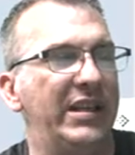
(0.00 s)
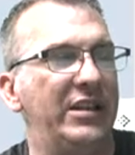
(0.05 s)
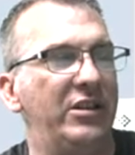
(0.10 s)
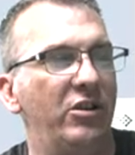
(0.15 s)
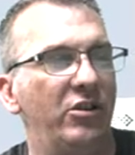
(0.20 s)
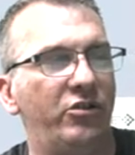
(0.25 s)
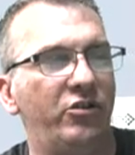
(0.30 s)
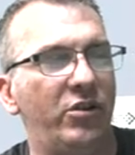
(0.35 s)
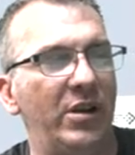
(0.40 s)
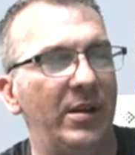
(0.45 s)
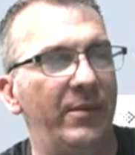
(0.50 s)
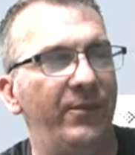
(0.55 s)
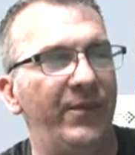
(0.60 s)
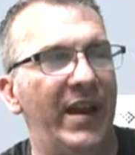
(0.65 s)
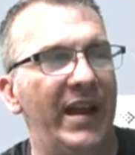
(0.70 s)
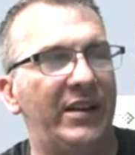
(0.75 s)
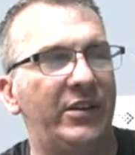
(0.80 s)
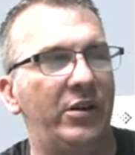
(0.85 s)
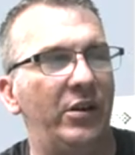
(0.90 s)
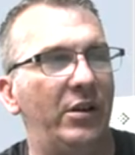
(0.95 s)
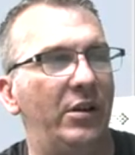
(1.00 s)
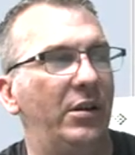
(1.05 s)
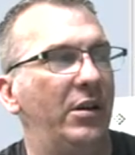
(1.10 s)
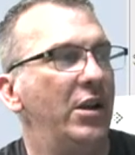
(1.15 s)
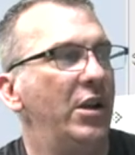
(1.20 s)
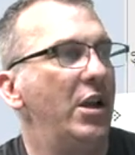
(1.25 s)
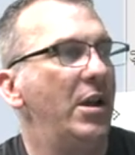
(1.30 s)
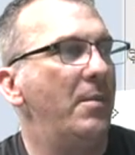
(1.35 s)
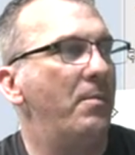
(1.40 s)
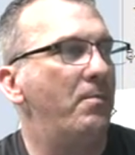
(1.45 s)
your trim vector,
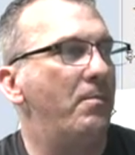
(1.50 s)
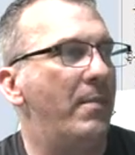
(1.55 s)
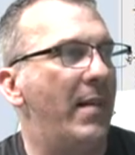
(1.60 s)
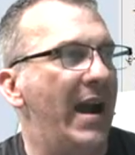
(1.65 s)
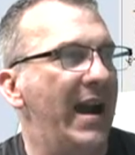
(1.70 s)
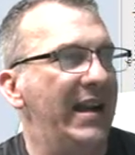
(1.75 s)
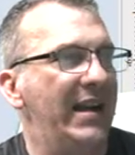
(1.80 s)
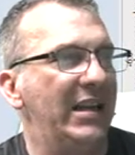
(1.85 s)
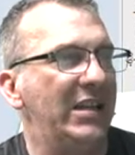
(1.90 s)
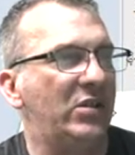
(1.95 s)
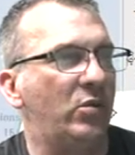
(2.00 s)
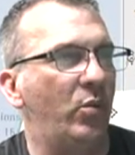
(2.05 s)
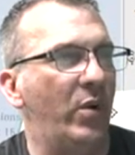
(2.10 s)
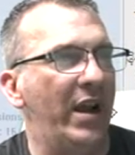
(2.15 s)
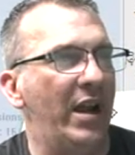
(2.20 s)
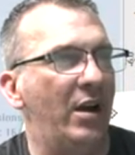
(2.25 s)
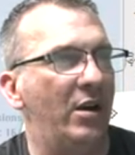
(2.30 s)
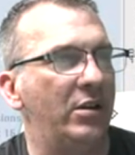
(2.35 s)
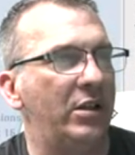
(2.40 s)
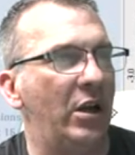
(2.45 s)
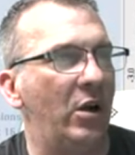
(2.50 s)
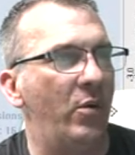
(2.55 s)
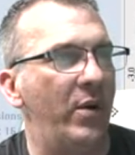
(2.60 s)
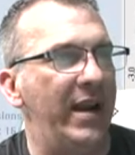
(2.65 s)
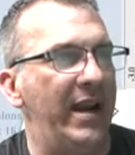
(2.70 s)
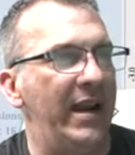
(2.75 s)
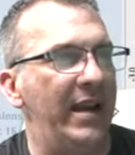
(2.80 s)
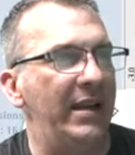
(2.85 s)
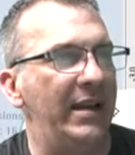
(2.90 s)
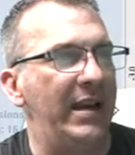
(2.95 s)
might as well go
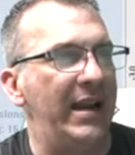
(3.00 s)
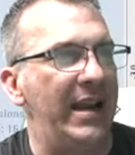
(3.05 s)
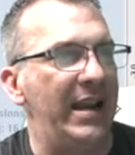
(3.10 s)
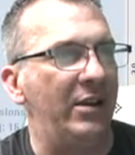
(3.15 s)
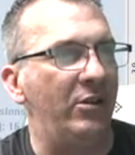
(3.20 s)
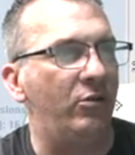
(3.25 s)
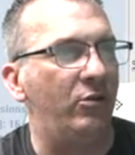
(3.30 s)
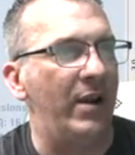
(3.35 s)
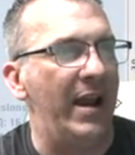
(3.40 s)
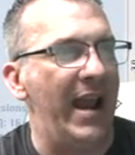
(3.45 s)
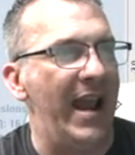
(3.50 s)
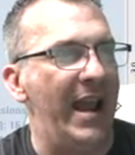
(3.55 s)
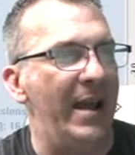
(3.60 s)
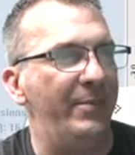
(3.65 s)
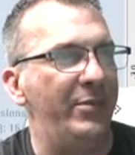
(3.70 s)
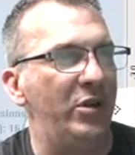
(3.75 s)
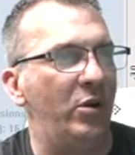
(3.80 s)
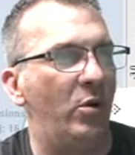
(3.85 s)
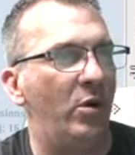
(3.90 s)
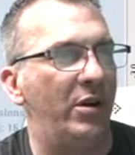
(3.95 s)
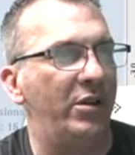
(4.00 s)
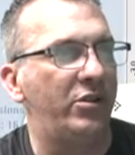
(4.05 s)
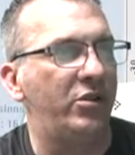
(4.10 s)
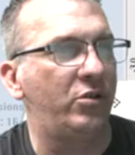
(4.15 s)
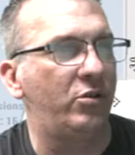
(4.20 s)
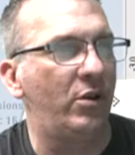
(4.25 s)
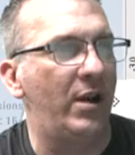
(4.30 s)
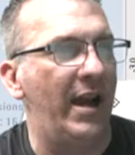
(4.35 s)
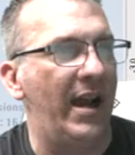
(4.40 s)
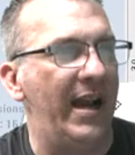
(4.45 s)
in and grab your
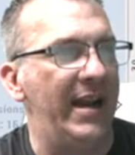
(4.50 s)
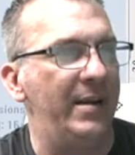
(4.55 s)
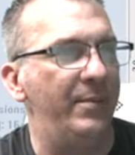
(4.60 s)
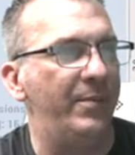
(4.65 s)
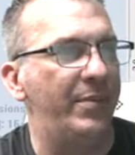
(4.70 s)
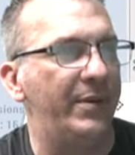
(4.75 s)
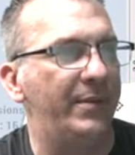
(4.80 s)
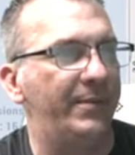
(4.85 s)
stripe,